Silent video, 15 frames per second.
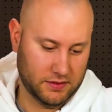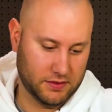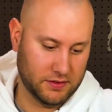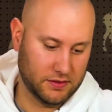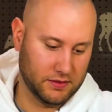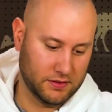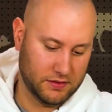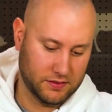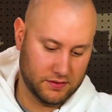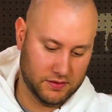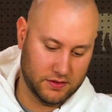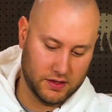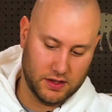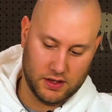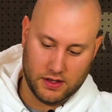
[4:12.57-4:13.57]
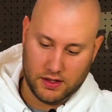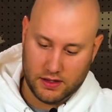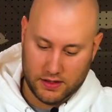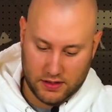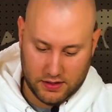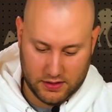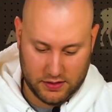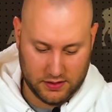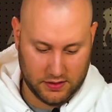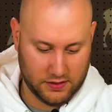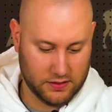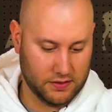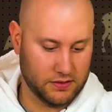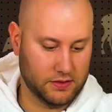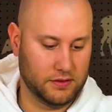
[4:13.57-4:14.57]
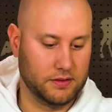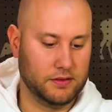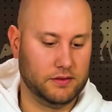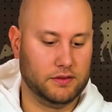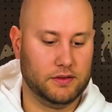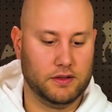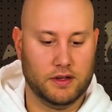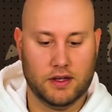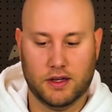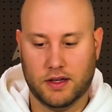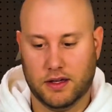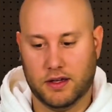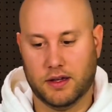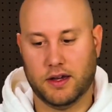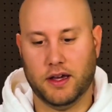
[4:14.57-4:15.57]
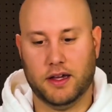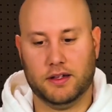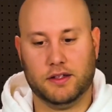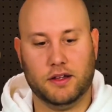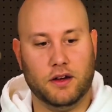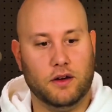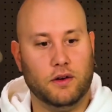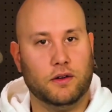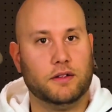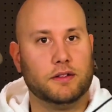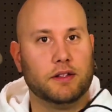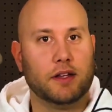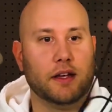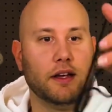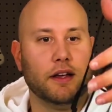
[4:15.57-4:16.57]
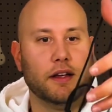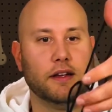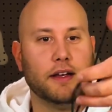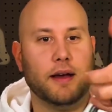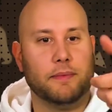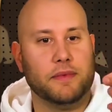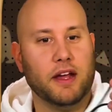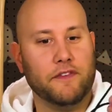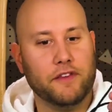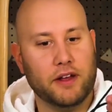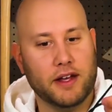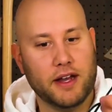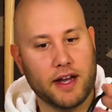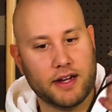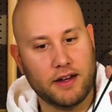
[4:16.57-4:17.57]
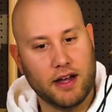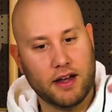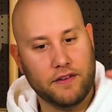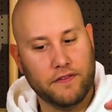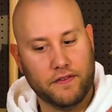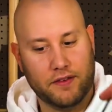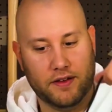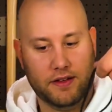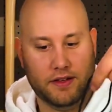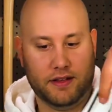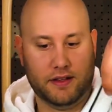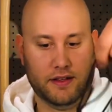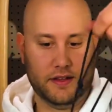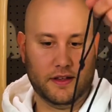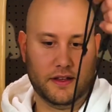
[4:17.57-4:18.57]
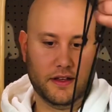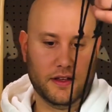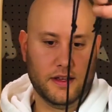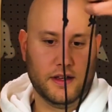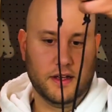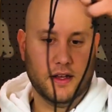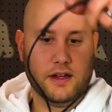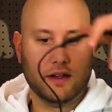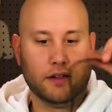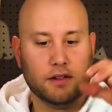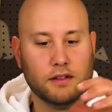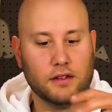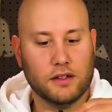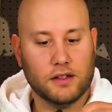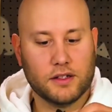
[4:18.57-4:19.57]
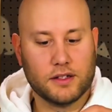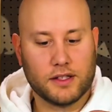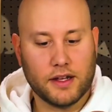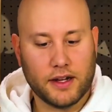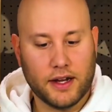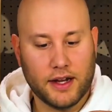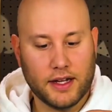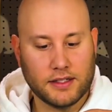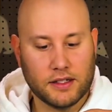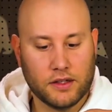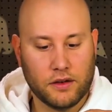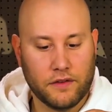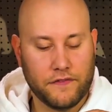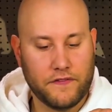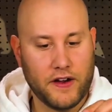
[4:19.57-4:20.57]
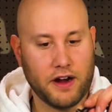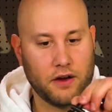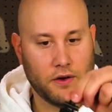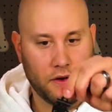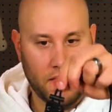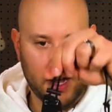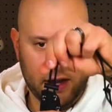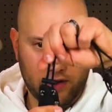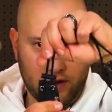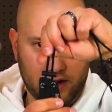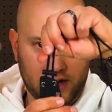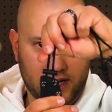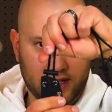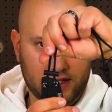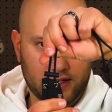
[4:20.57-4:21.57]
Okay, so yep, definitely a neck knife. Looks like it has a little ferro rod on it.